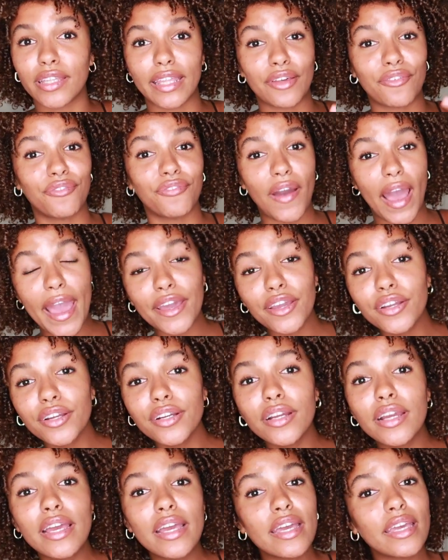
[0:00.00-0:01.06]
Like
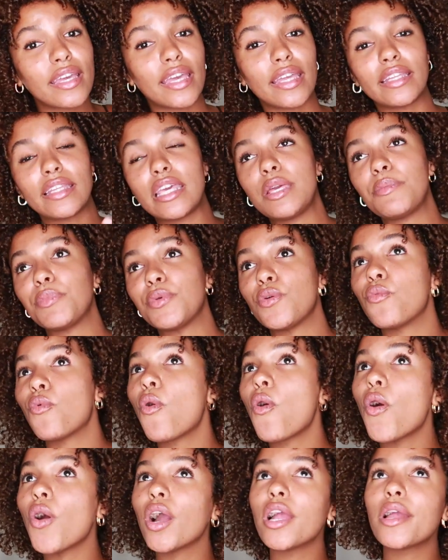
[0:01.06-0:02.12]
fire can keep you
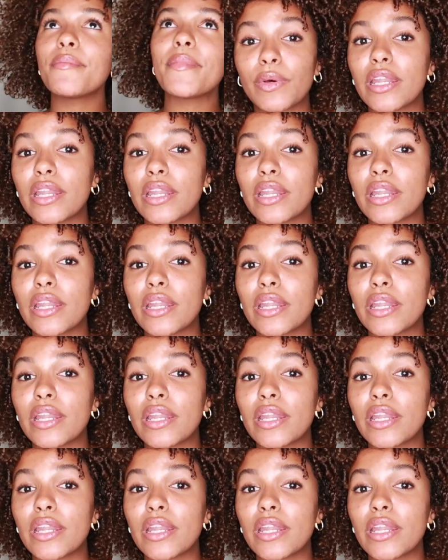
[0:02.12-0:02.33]
warm,